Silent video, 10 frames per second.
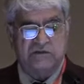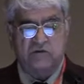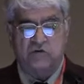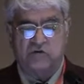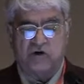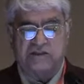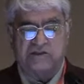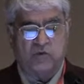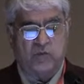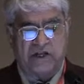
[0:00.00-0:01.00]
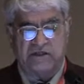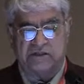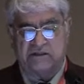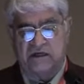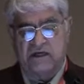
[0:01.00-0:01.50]
You go to
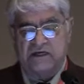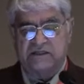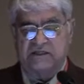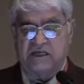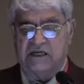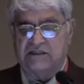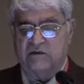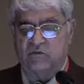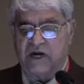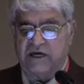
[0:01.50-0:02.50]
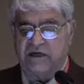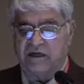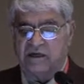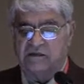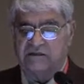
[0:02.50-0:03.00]
osteopontin, it's a calcium
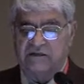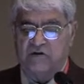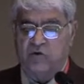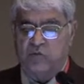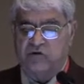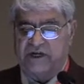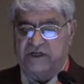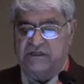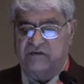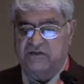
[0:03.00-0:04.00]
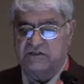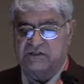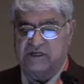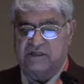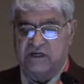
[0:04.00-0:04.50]
binding, it is renoprotective, it is
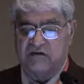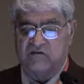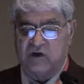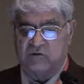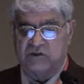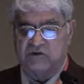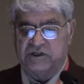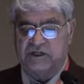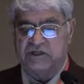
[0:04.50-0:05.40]
anti-inflammatory,